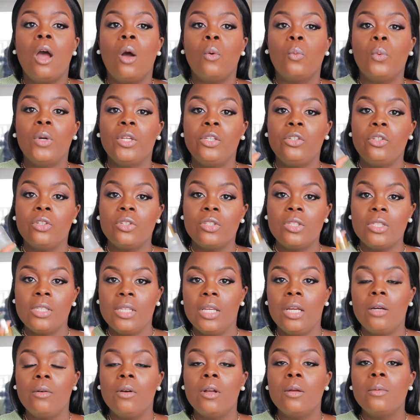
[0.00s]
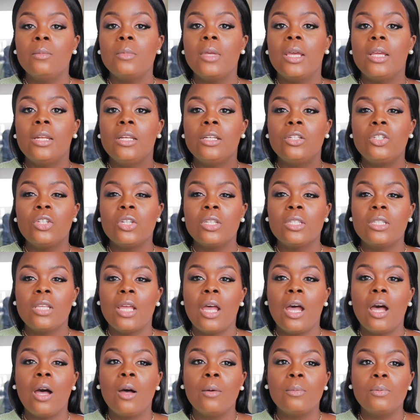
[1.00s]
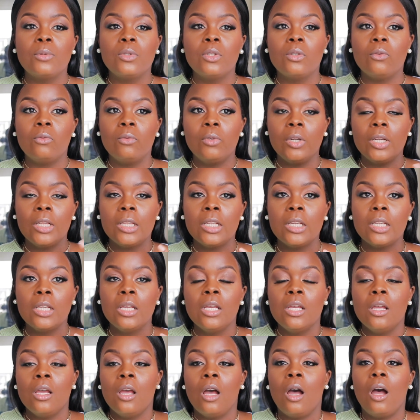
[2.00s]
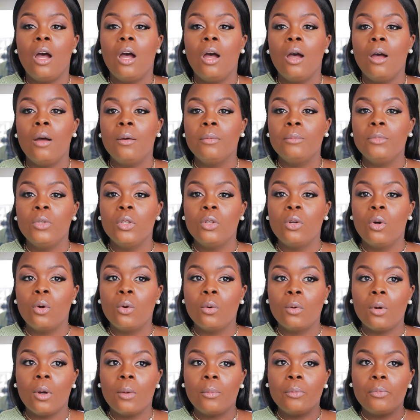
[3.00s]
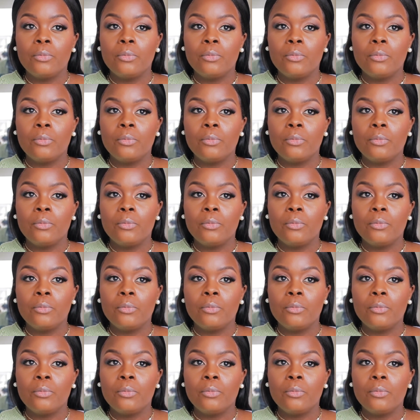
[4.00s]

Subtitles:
with your serum, and it just helps to really you know,